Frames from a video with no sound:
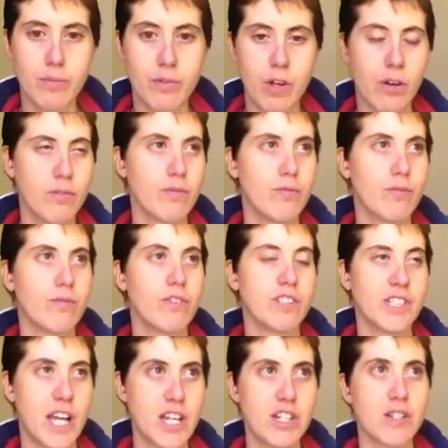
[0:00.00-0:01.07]

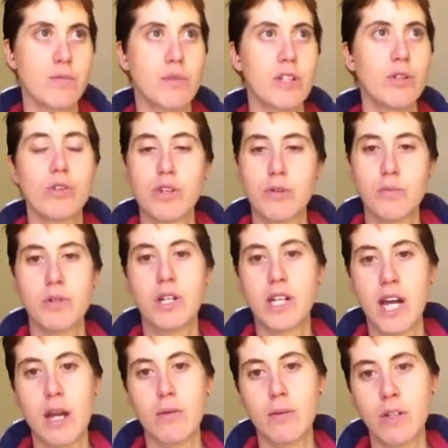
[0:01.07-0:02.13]
conversation with you or
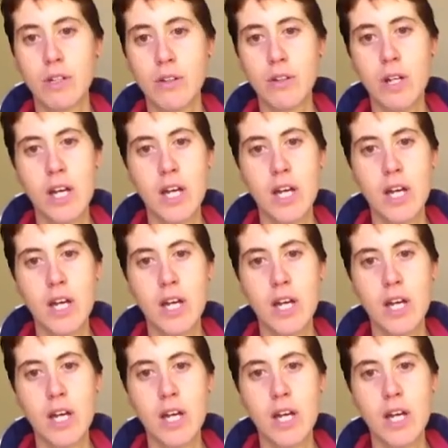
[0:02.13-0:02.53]
communicate with you